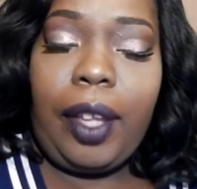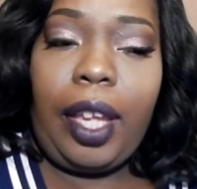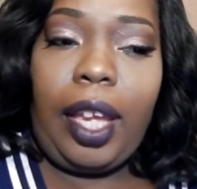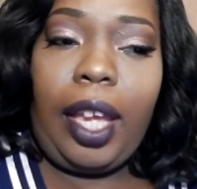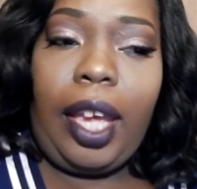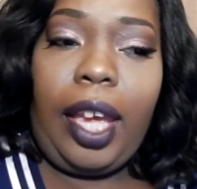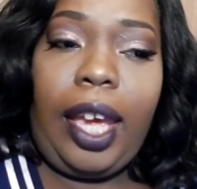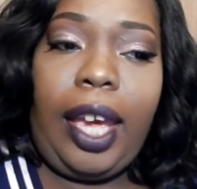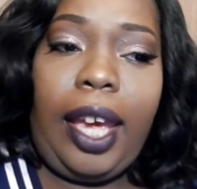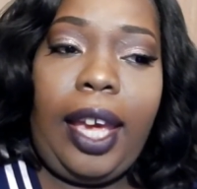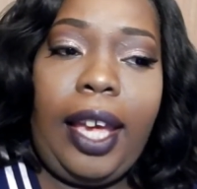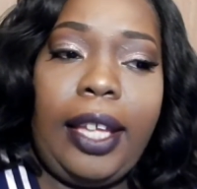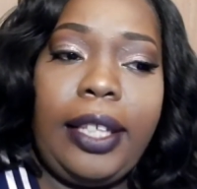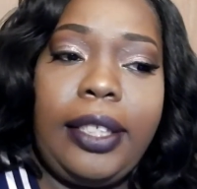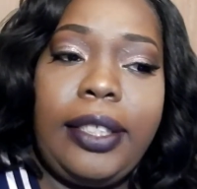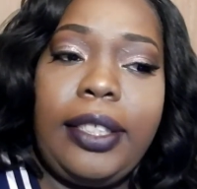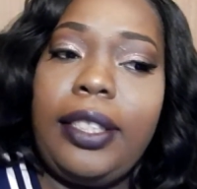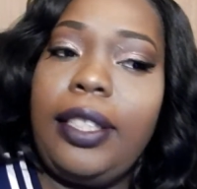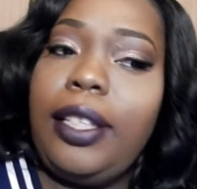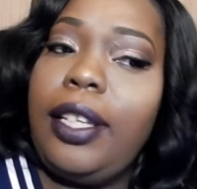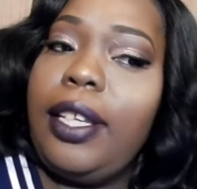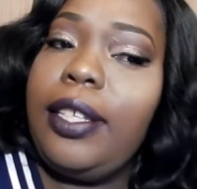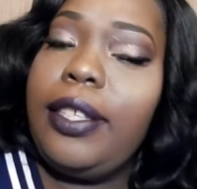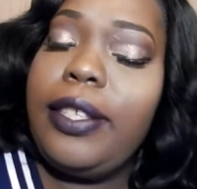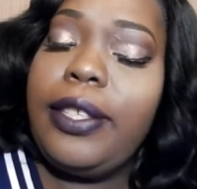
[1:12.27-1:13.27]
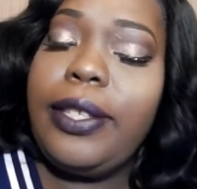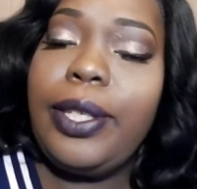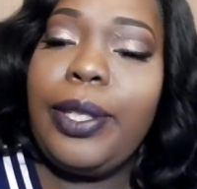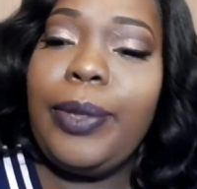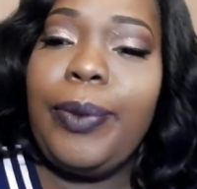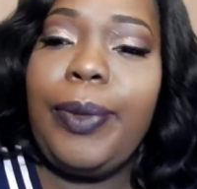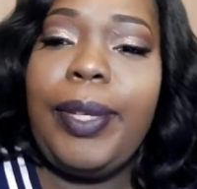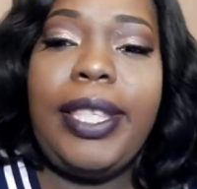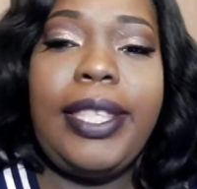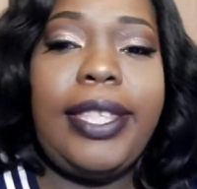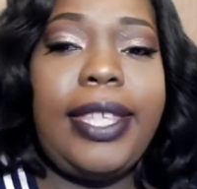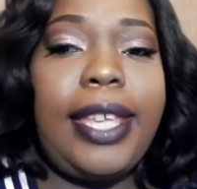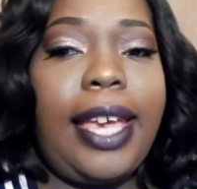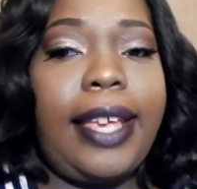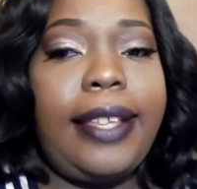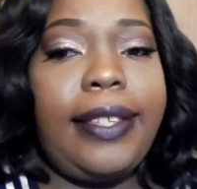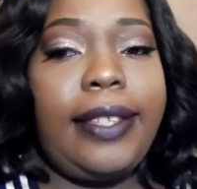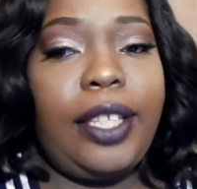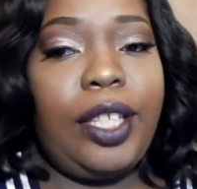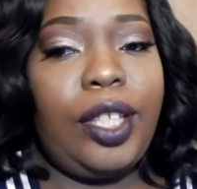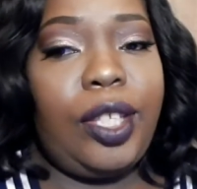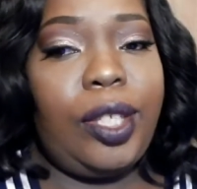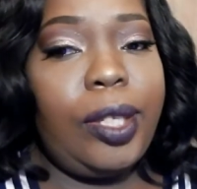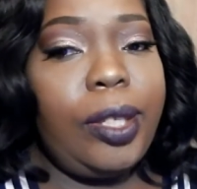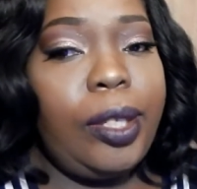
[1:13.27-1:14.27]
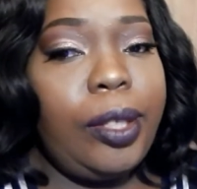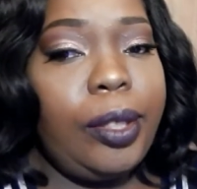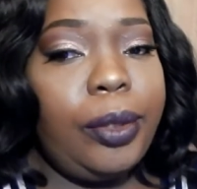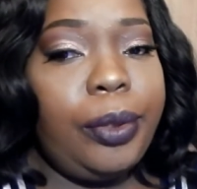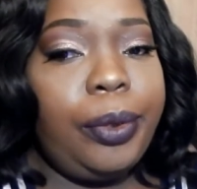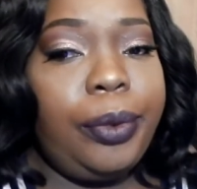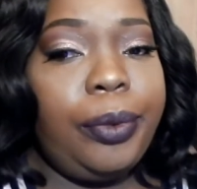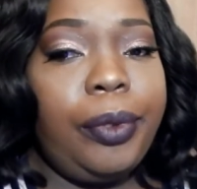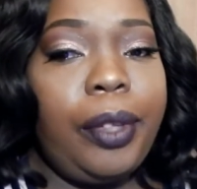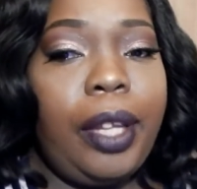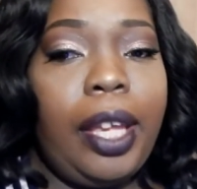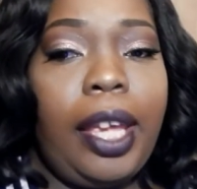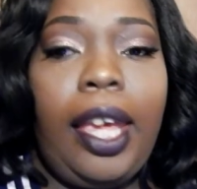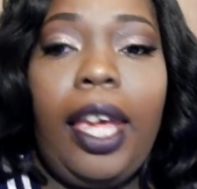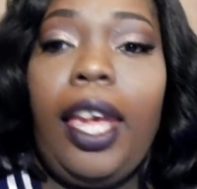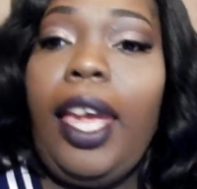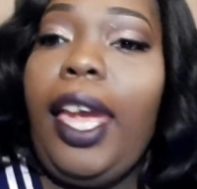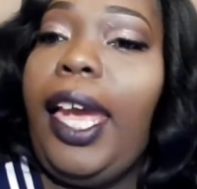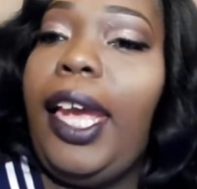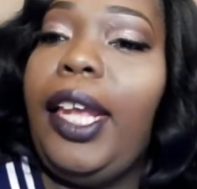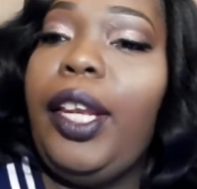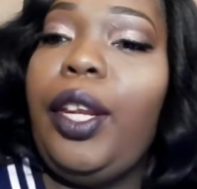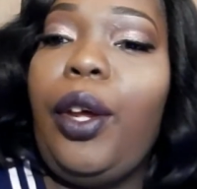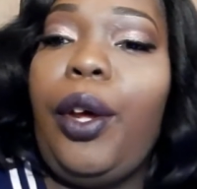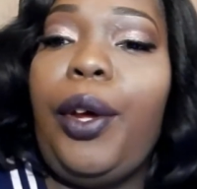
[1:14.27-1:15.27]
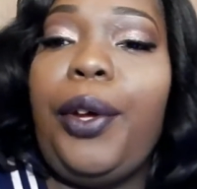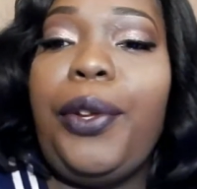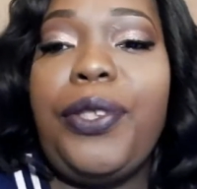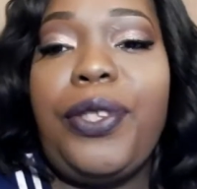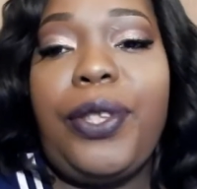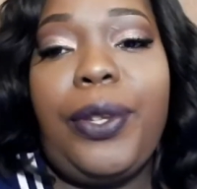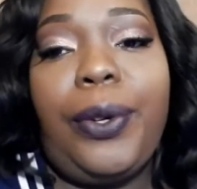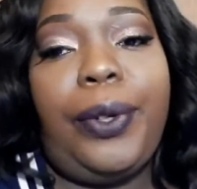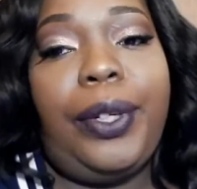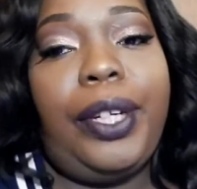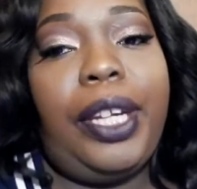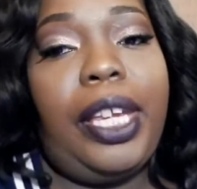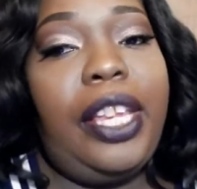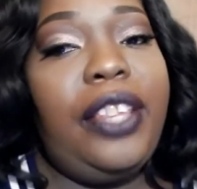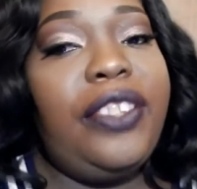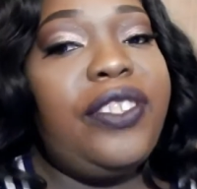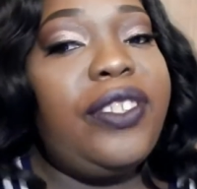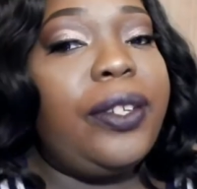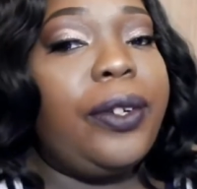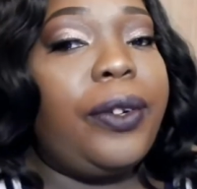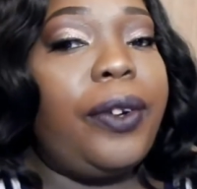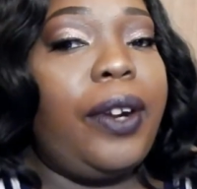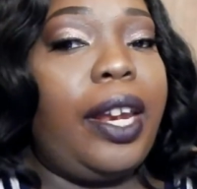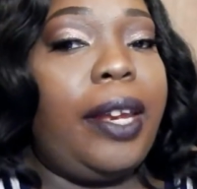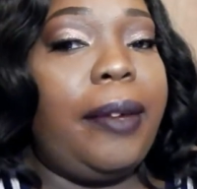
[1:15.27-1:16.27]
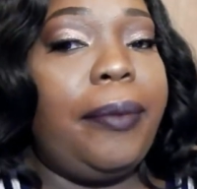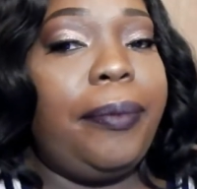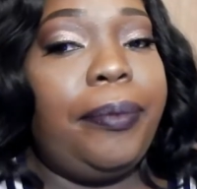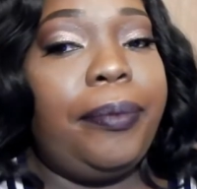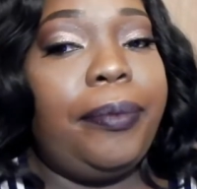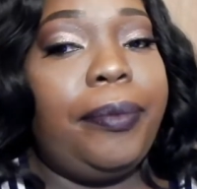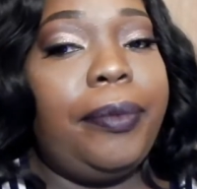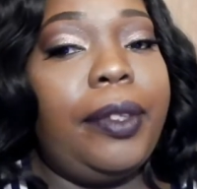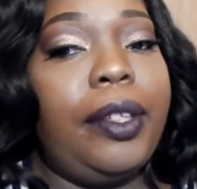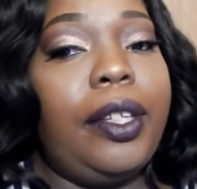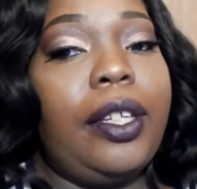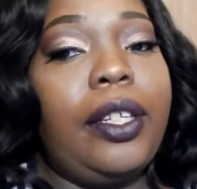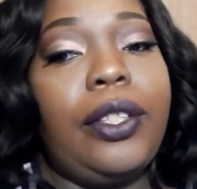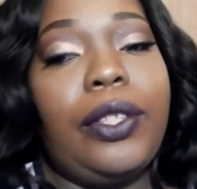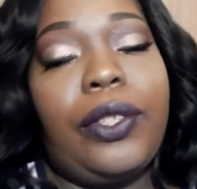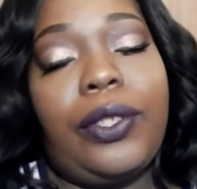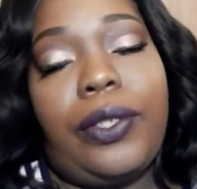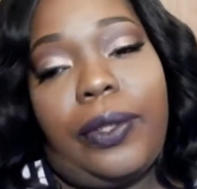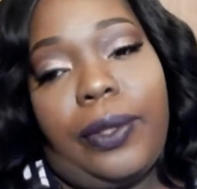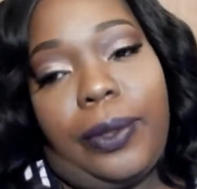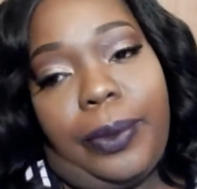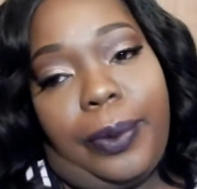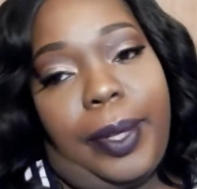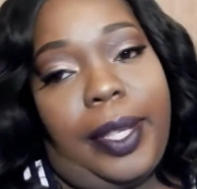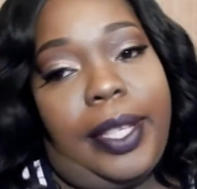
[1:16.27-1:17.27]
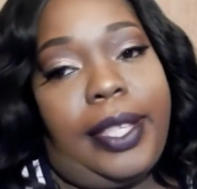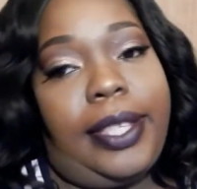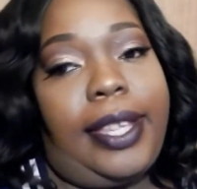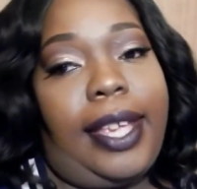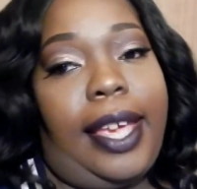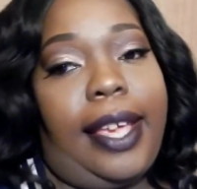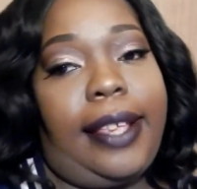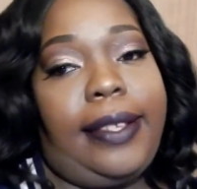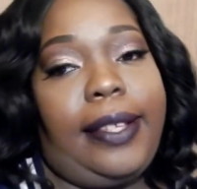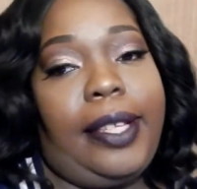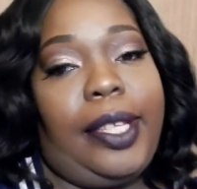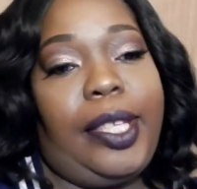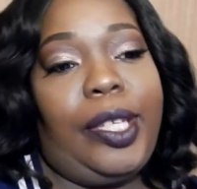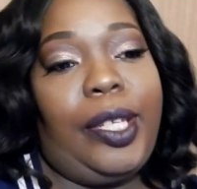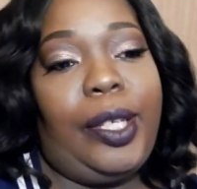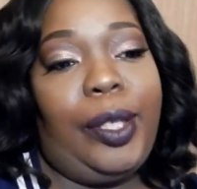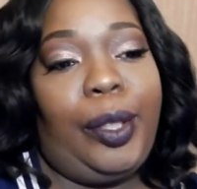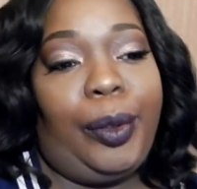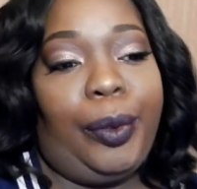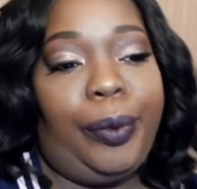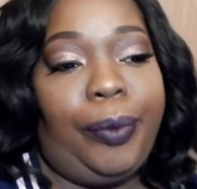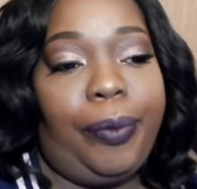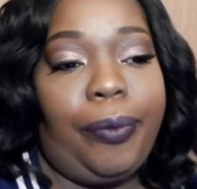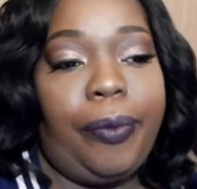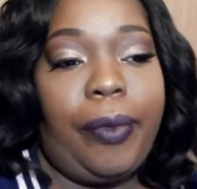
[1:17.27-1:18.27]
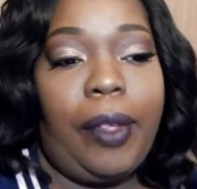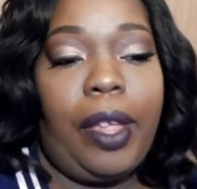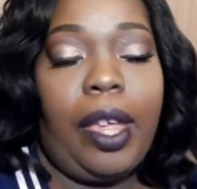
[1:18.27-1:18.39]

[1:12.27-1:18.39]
at SweetSassy2, and also on Instagram, SweetSassy2.